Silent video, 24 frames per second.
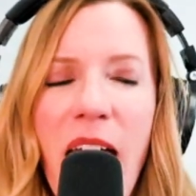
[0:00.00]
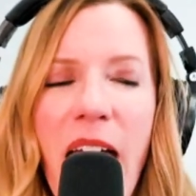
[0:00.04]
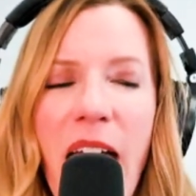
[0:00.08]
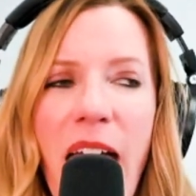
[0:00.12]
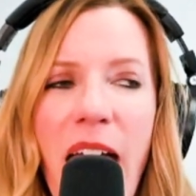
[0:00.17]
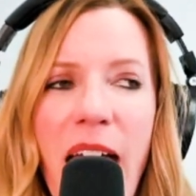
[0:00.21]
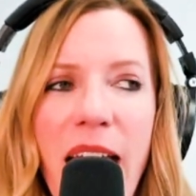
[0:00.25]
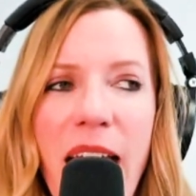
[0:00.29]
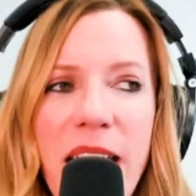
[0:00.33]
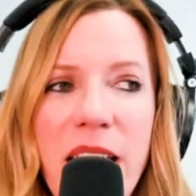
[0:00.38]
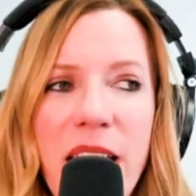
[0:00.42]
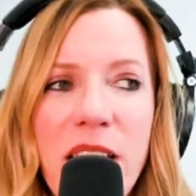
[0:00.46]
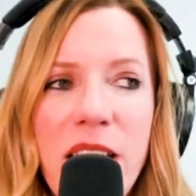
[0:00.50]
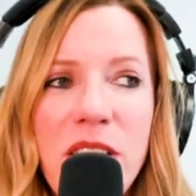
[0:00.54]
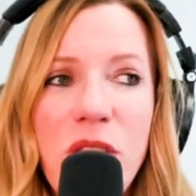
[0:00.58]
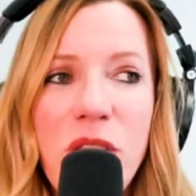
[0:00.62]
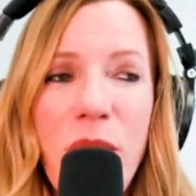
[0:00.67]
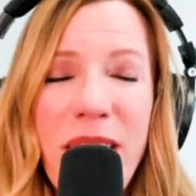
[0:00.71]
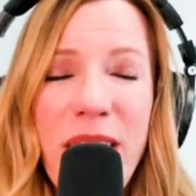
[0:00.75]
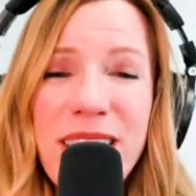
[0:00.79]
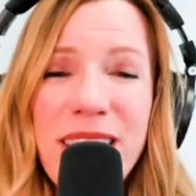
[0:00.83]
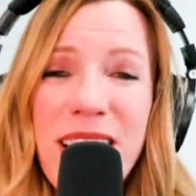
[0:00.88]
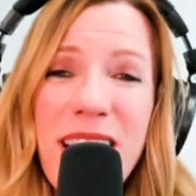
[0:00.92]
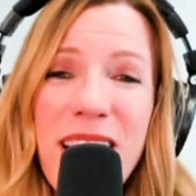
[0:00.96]
And so
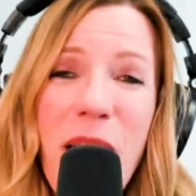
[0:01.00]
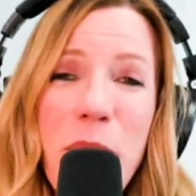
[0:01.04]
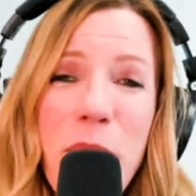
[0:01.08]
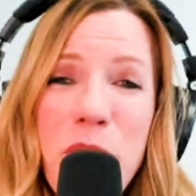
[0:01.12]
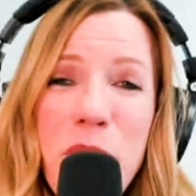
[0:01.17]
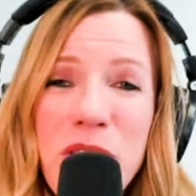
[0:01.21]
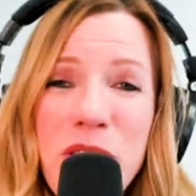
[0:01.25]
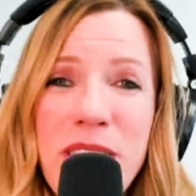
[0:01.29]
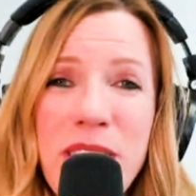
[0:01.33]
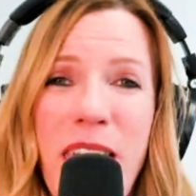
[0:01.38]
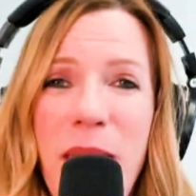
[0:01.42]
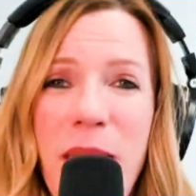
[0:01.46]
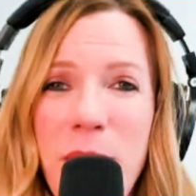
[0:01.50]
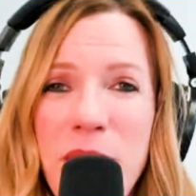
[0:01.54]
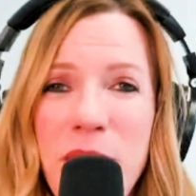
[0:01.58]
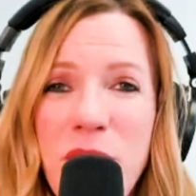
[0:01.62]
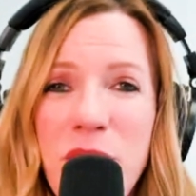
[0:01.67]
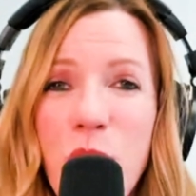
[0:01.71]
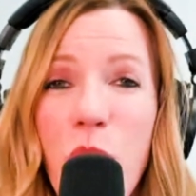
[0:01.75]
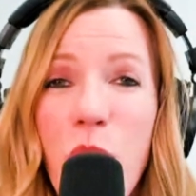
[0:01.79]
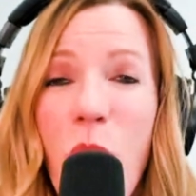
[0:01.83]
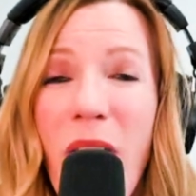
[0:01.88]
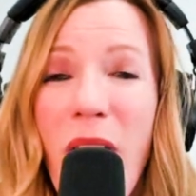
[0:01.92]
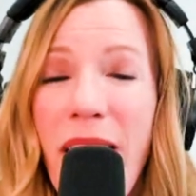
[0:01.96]
that's a numbers game. It's
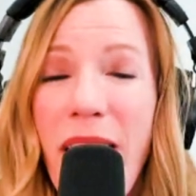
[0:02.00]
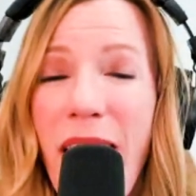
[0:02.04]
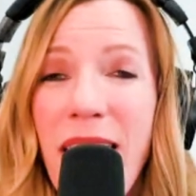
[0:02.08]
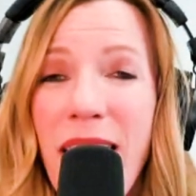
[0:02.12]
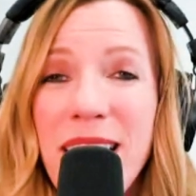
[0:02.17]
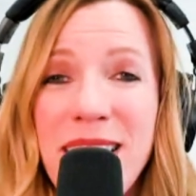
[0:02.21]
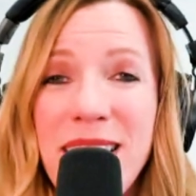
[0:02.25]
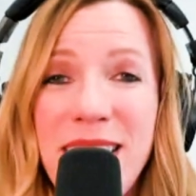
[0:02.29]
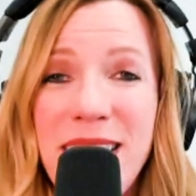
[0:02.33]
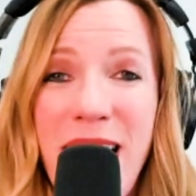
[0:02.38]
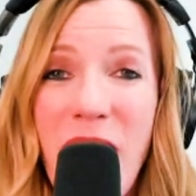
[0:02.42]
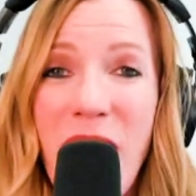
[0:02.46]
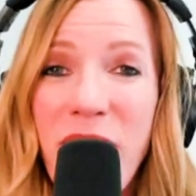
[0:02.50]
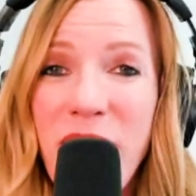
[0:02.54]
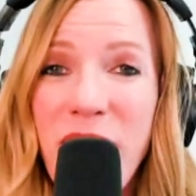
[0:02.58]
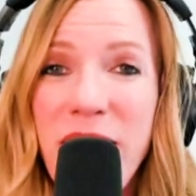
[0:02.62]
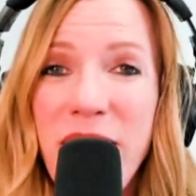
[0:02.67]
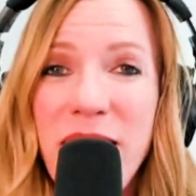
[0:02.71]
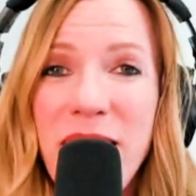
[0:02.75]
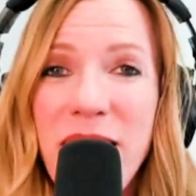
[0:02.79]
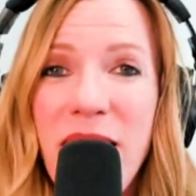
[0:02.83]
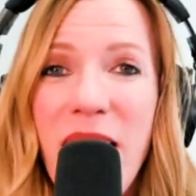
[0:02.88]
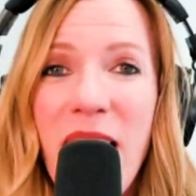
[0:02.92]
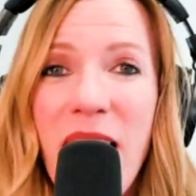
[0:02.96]
1 out of
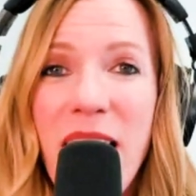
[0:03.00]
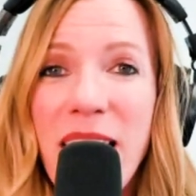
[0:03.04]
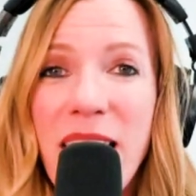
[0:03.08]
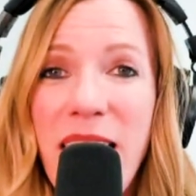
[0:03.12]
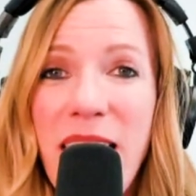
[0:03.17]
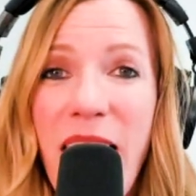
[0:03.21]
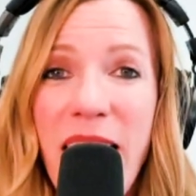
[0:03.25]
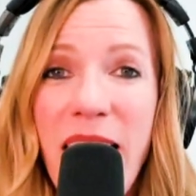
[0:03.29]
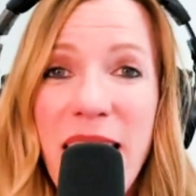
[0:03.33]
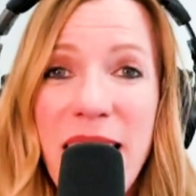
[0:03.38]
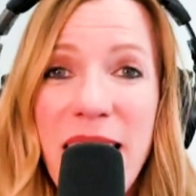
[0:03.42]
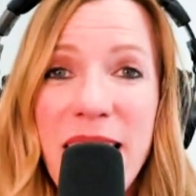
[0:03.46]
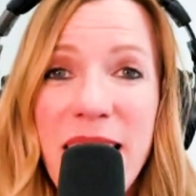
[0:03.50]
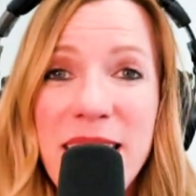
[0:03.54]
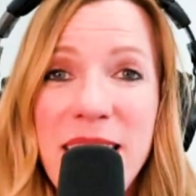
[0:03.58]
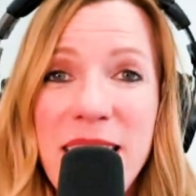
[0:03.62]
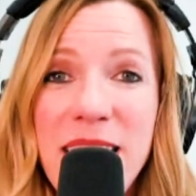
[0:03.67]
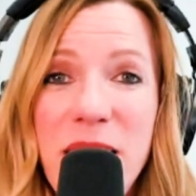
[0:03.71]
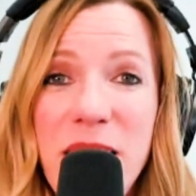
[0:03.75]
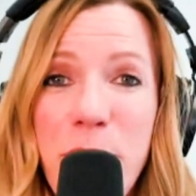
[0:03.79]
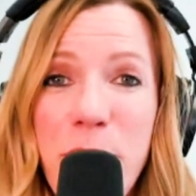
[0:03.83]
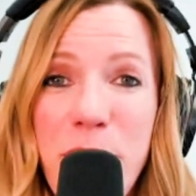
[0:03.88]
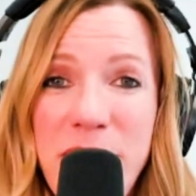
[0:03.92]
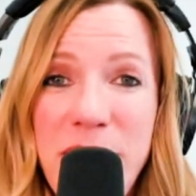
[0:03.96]
7 candidates is
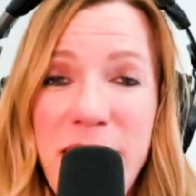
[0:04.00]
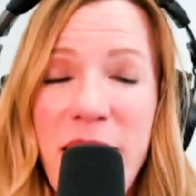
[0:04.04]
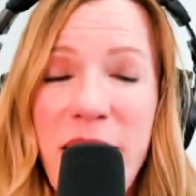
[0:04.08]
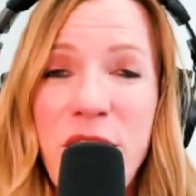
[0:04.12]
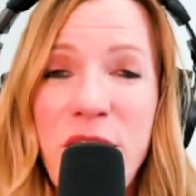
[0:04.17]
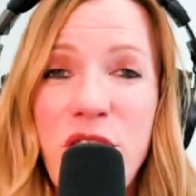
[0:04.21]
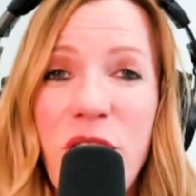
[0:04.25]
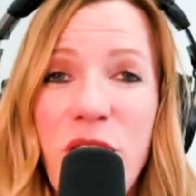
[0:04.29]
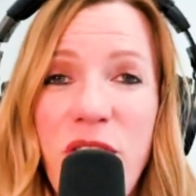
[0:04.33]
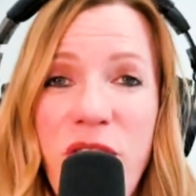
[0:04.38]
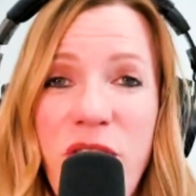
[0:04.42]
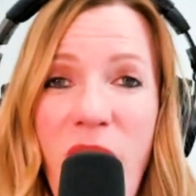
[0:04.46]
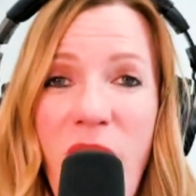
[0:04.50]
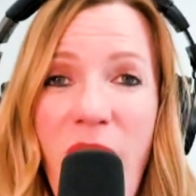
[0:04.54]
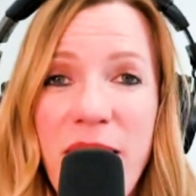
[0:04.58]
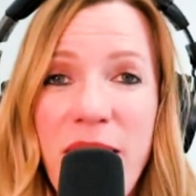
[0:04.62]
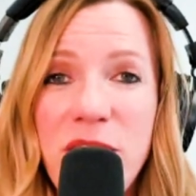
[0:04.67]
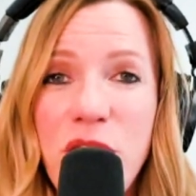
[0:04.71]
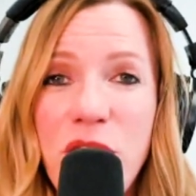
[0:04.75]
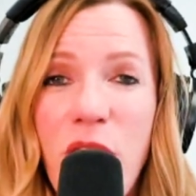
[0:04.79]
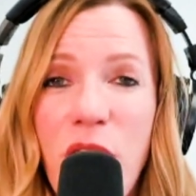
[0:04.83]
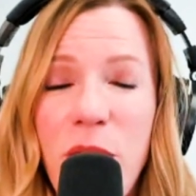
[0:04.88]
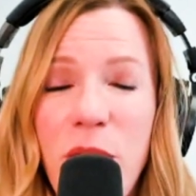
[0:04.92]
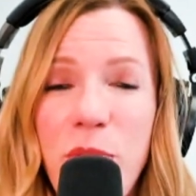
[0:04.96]
a potential
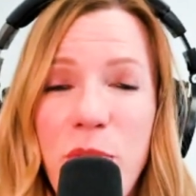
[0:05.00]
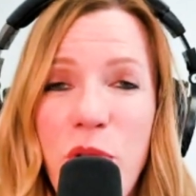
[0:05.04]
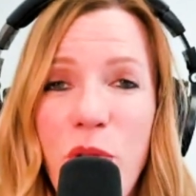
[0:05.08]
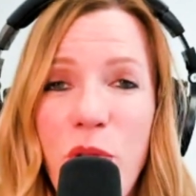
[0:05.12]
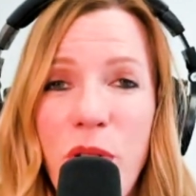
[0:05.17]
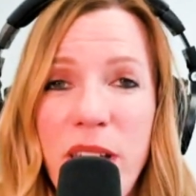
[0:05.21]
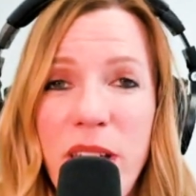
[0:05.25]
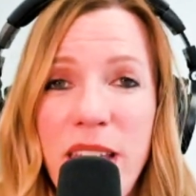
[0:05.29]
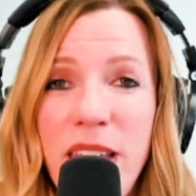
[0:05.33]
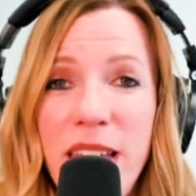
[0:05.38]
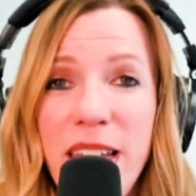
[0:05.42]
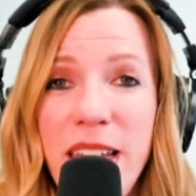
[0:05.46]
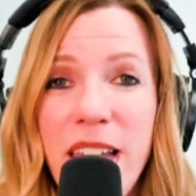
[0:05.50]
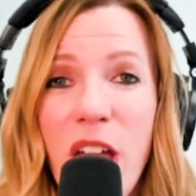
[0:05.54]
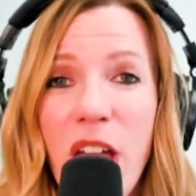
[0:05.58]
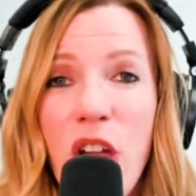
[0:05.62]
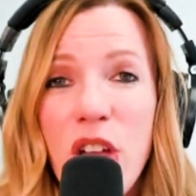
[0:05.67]
five-star employee.